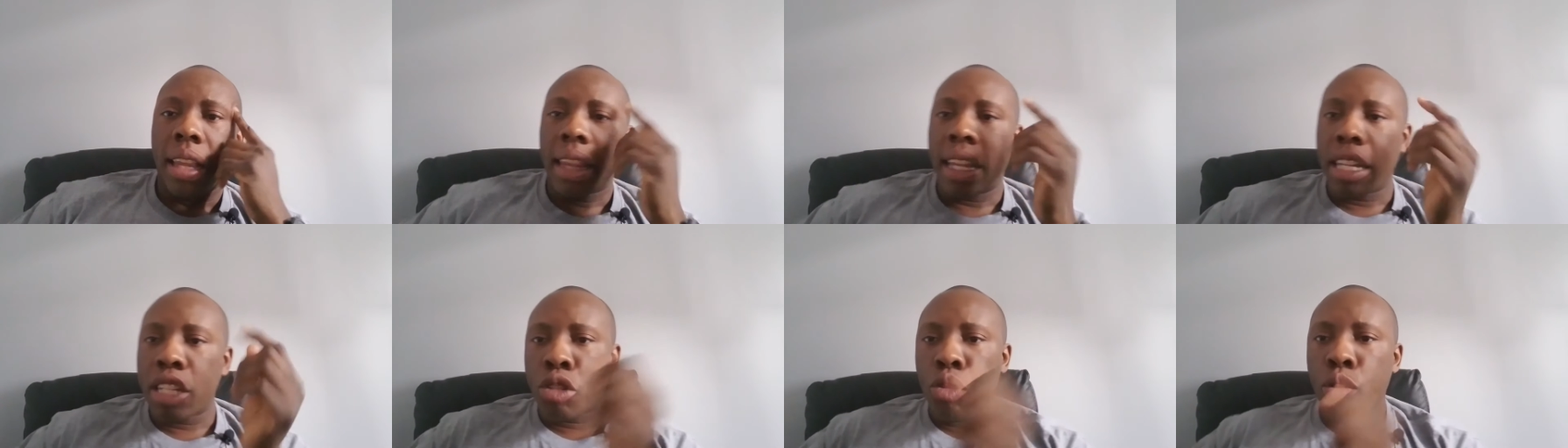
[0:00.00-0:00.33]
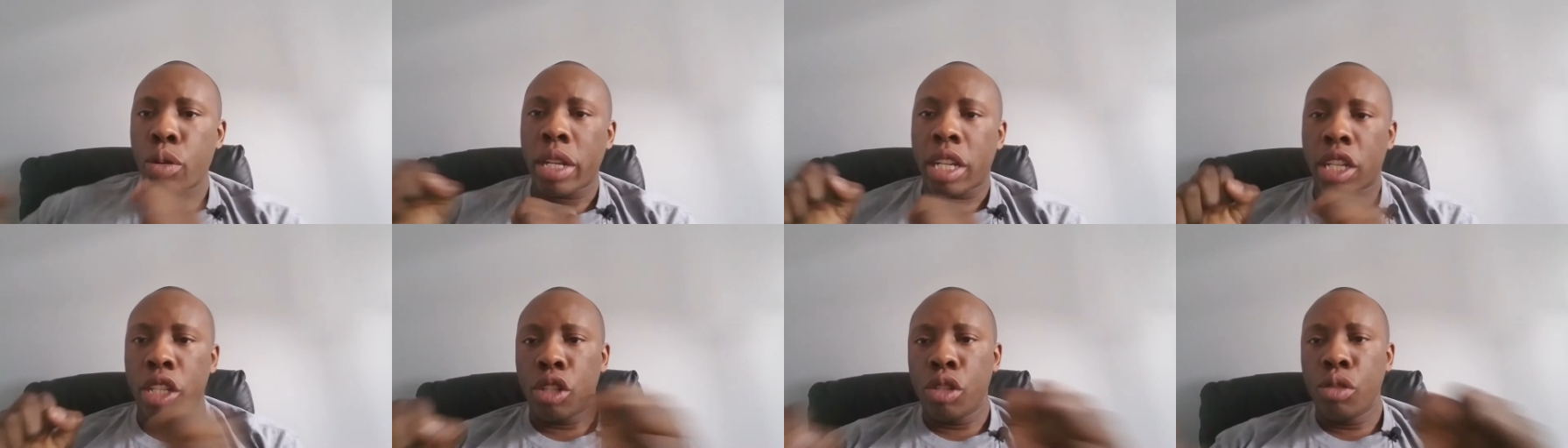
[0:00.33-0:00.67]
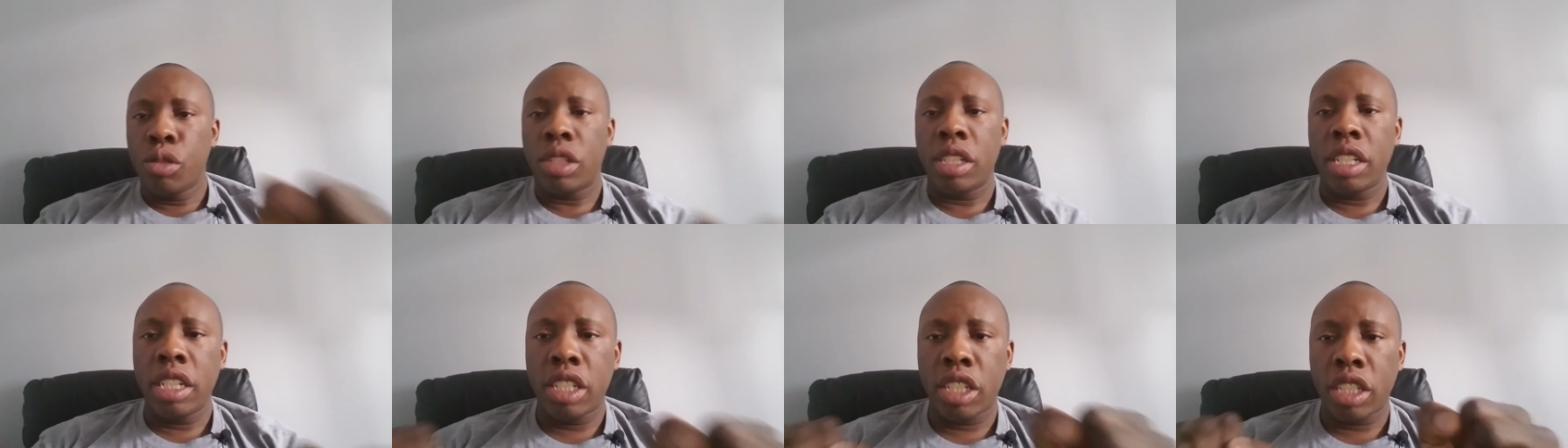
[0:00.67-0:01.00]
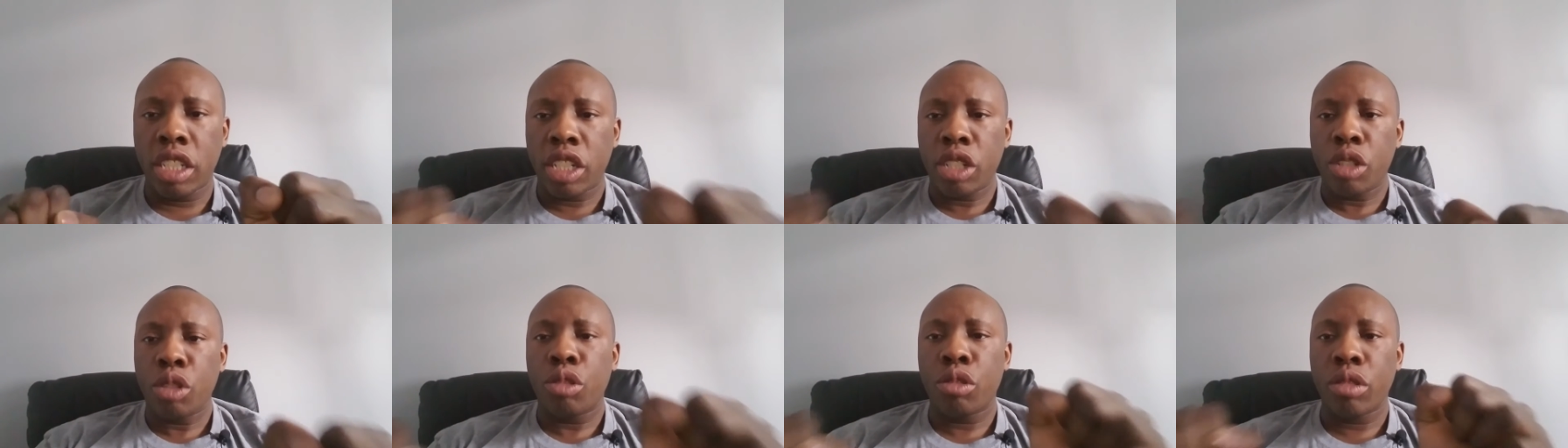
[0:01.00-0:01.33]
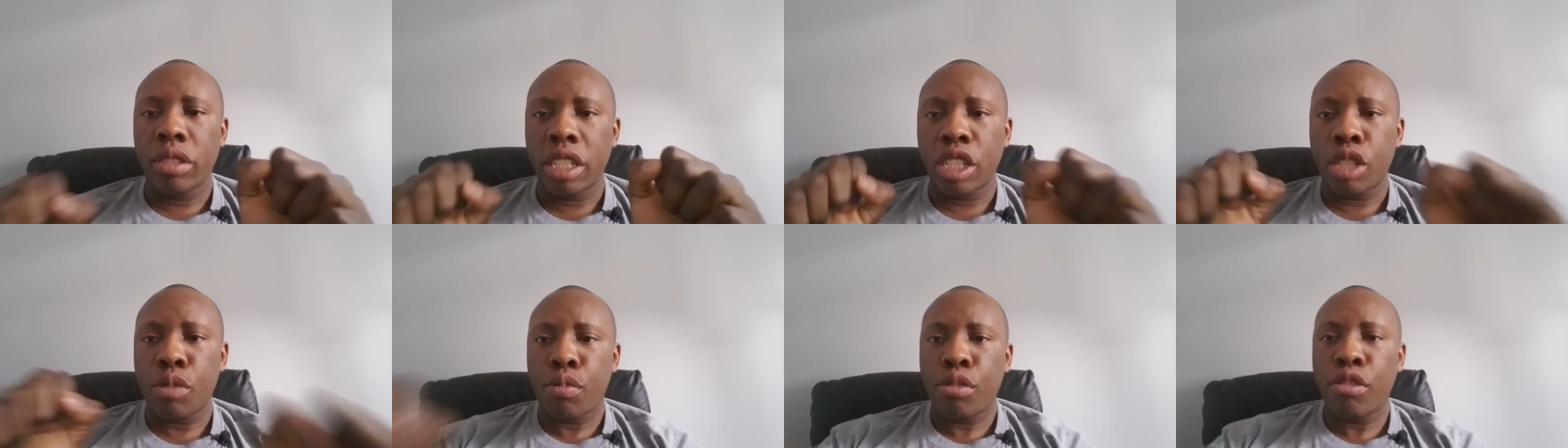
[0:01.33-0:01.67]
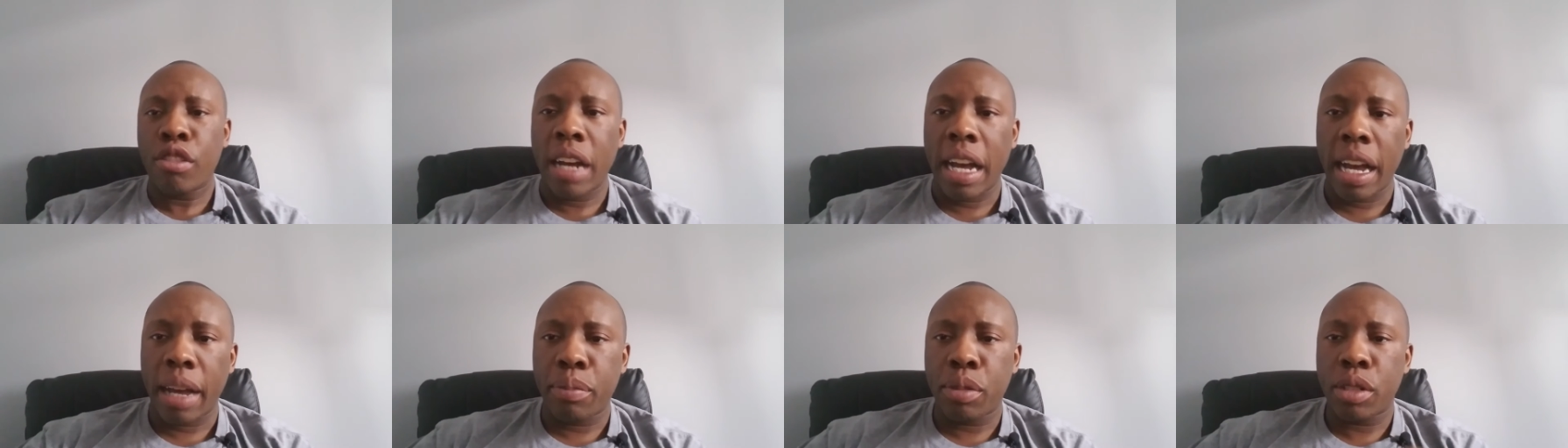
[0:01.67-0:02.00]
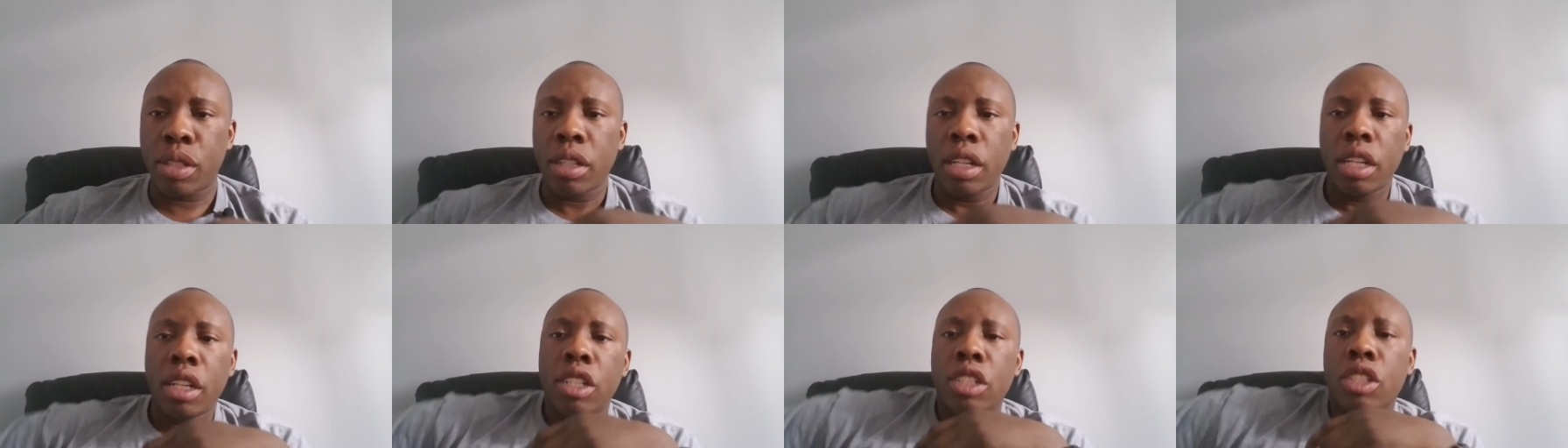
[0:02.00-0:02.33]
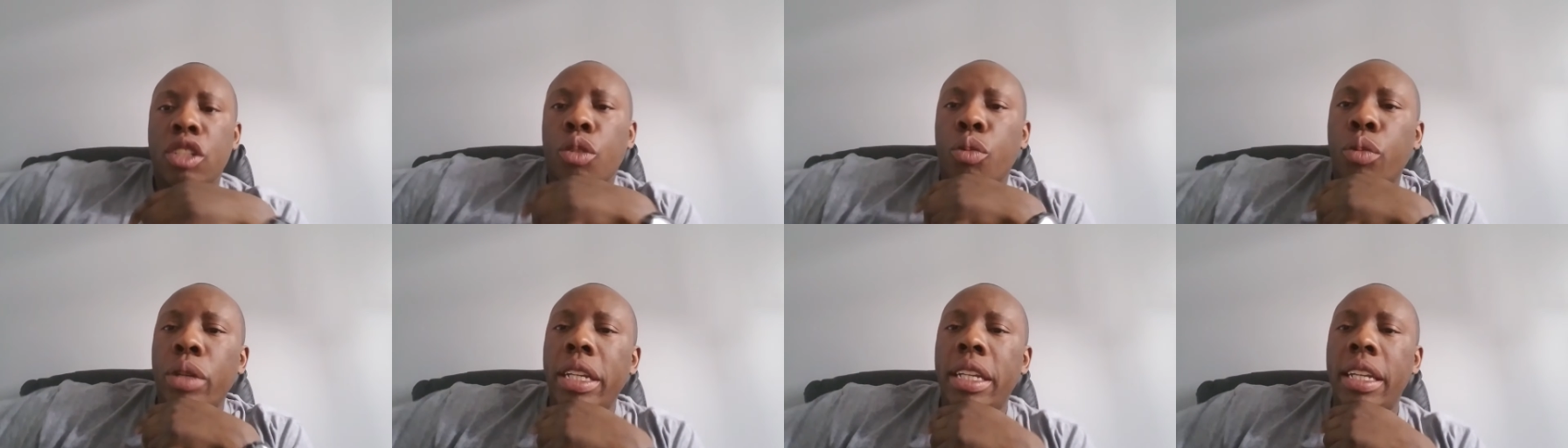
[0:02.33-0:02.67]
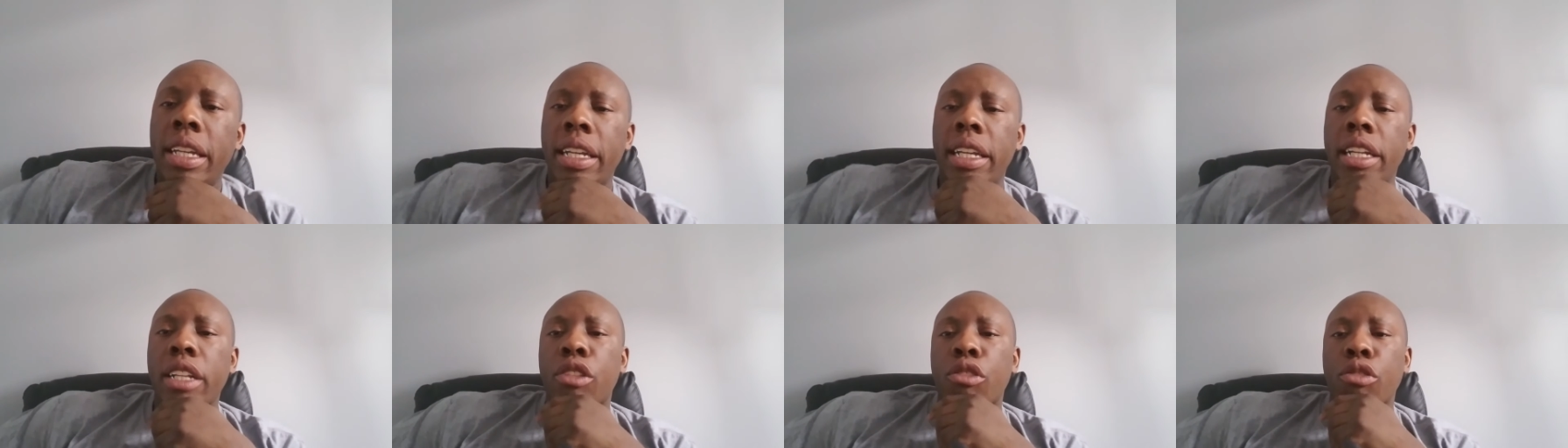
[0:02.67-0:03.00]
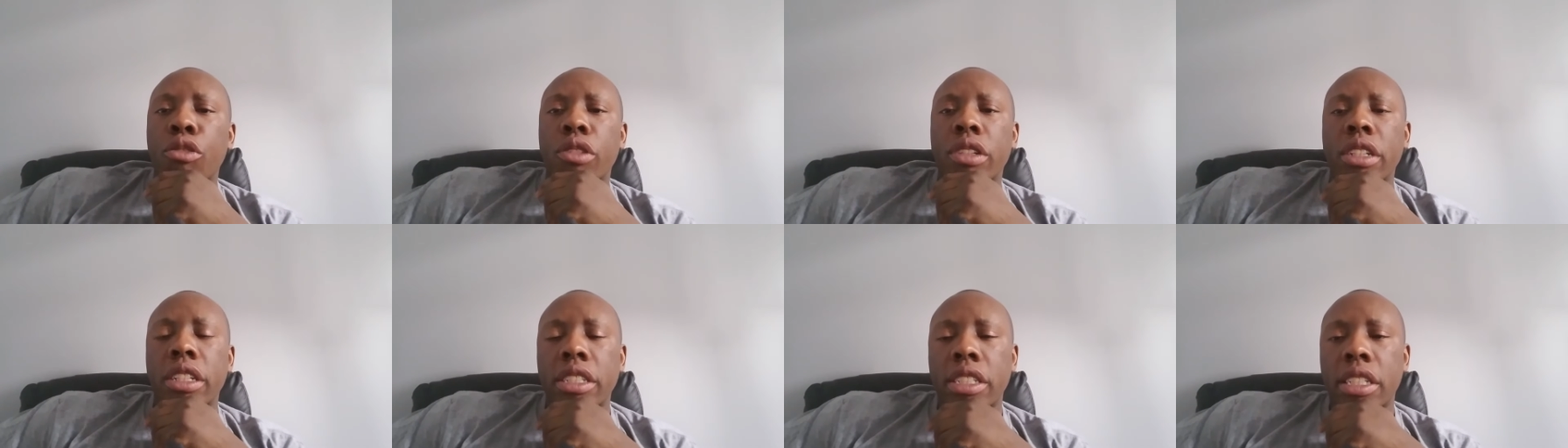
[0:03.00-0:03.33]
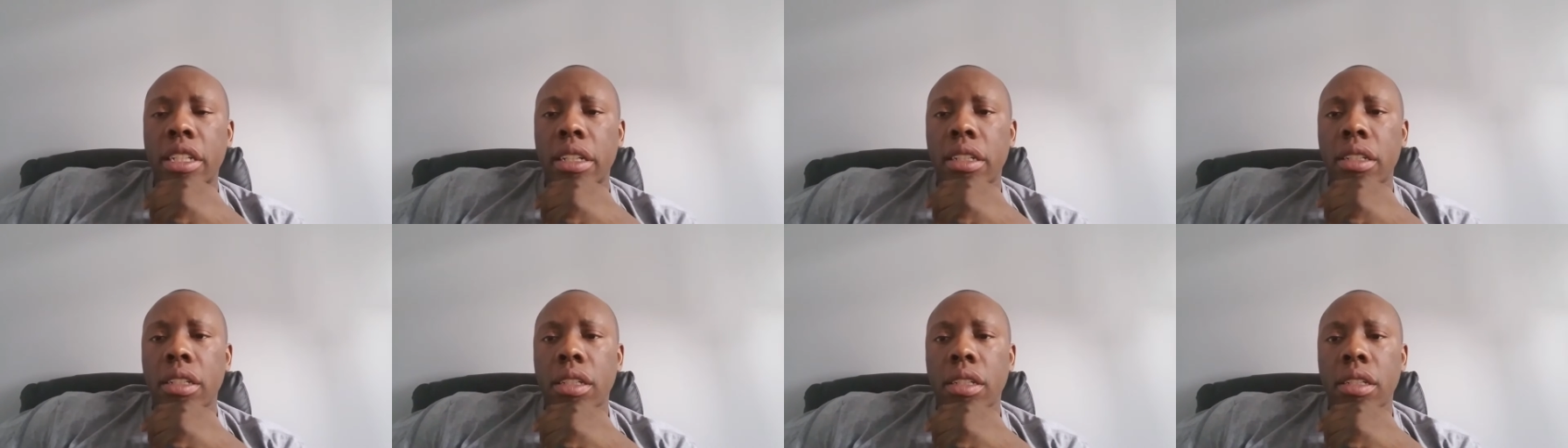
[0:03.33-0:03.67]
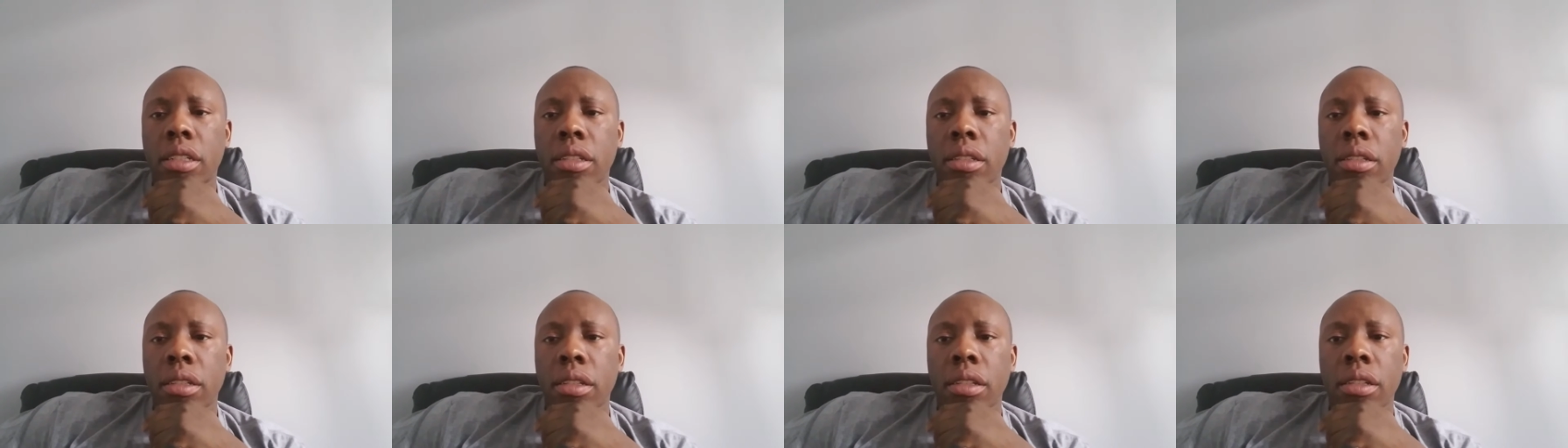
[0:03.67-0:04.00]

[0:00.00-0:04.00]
Let's quick use these children as props so we can get through an agenda.